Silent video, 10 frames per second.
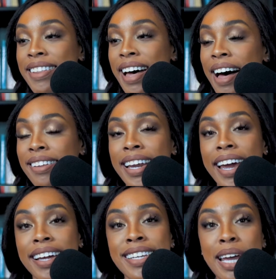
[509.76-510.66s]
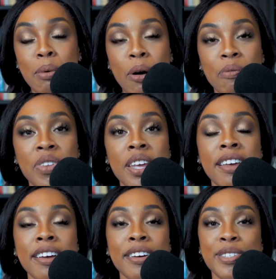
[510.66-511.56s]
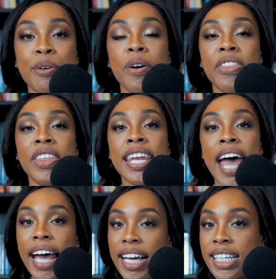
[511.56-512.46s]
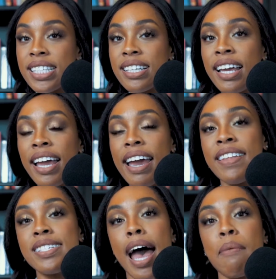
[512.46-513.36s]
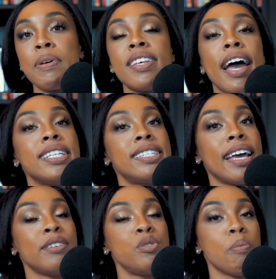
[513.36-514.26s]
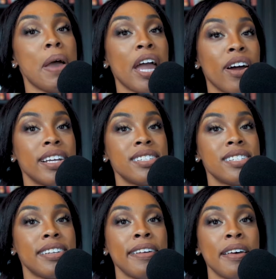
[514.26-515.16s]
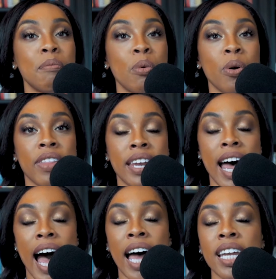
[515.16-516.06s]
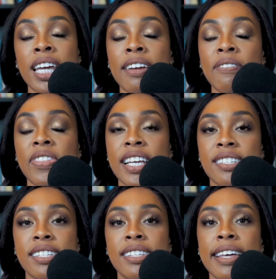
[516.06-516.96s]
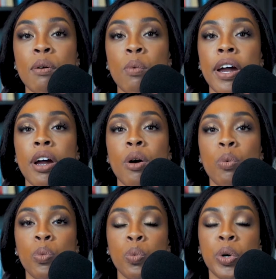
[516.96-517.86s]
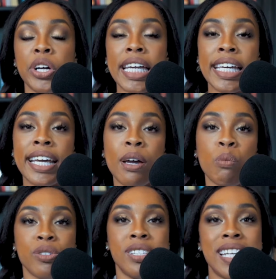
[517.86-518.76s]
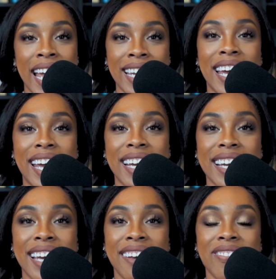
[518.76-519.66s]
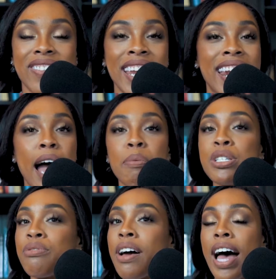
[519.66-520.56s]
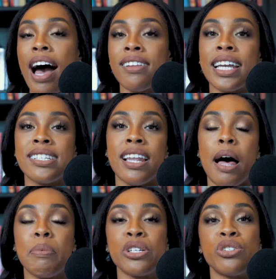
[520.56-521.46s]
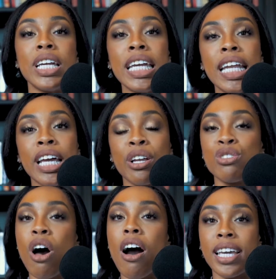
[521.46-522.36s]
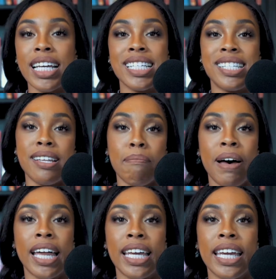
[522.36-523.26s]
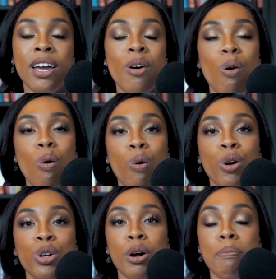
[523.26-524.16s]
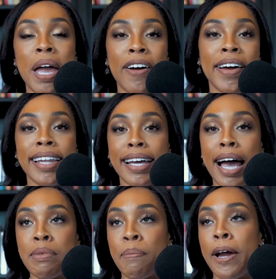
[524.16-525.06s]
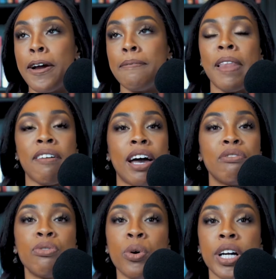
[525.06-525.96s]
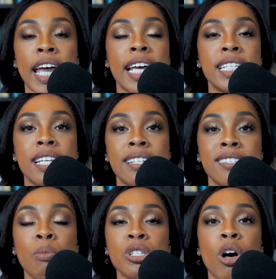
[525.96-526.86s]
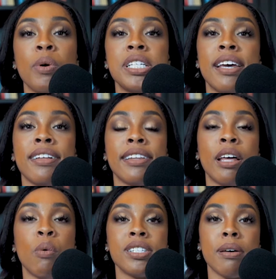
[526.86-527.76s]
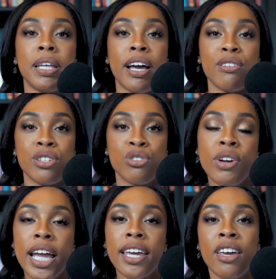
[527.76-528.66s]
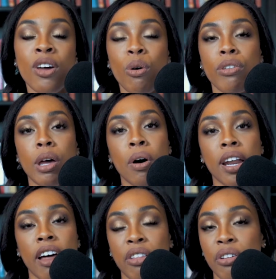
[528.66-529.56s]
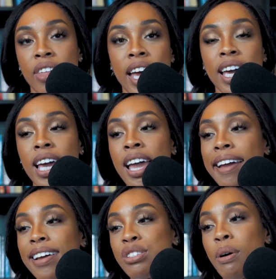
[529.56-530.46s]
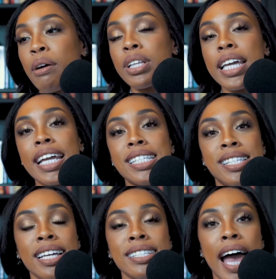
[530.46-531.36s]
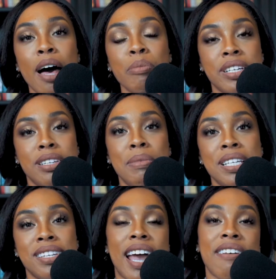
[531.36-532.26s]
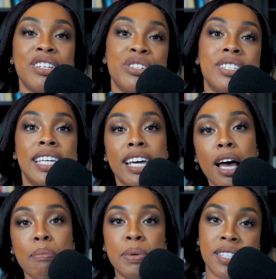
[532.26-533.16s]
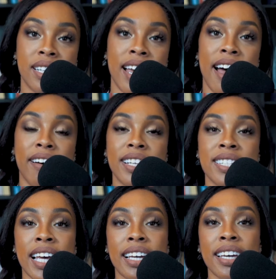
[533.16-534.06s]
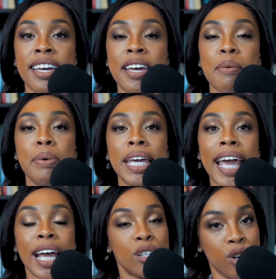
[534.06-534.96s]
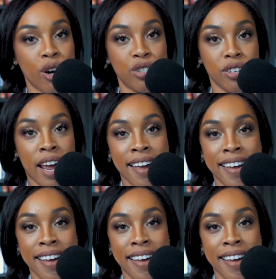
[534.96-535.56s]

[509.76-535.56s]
the holiday table. So the next, and this happens, I'd say, to parents more than not, is this thing where we're eating and we're standing. And it happens around the holidays a lot because you're eating and you're talking to somebody, or you're a parent. Like I'm a parent, I've got 4 kids, and someone's always saying like they want something else to drink or they want another thing. And so I really hate sitting down because it means like I have to just get up and sit down. It's like being at church.